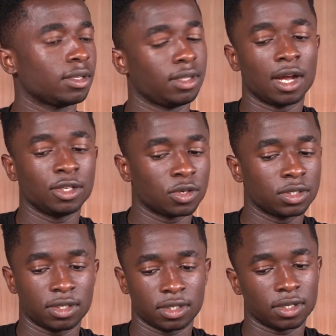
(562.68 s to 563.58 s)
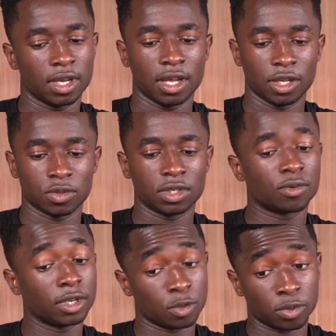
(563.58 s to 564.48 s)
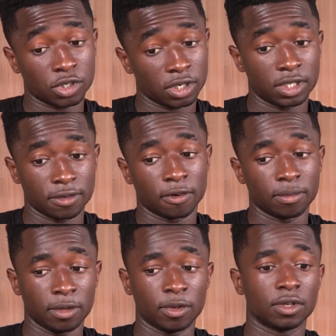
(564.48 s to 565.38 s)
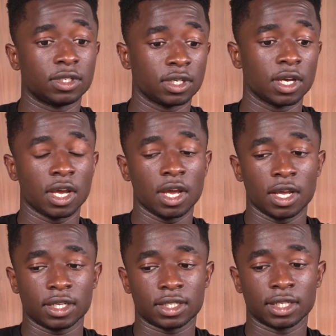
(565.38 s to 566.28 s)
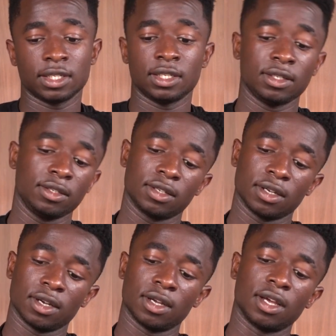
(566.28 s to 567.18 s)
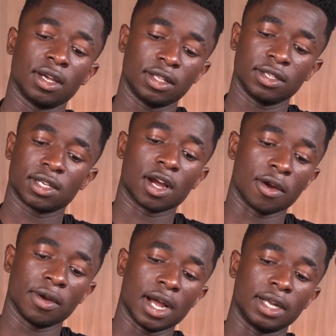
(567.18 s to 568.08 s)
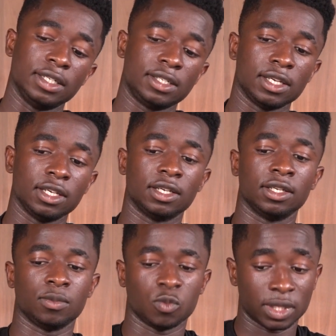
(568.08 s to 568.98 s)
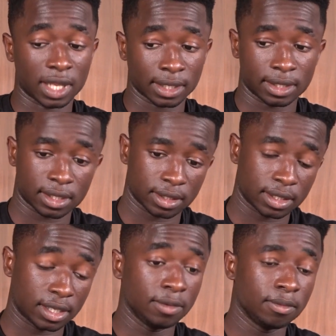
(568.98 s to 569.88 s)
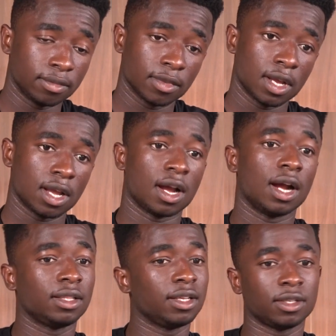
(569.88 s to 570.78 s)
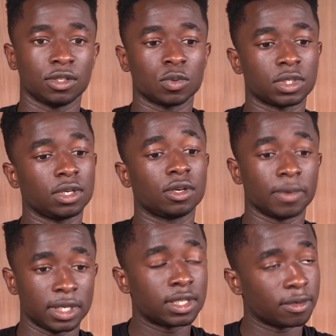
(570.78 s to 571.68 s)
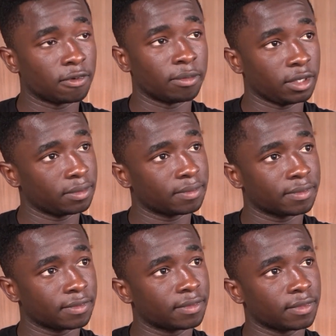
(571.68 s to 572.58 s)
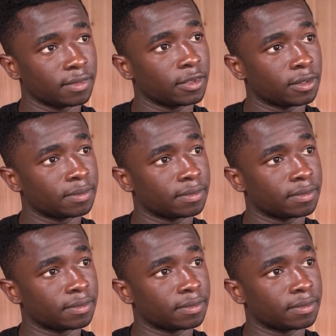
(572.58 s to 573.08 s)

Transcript: I thought it was a great opportunity for me, because starting this career at this age and with that team, I think it was a great step for me. Yeah.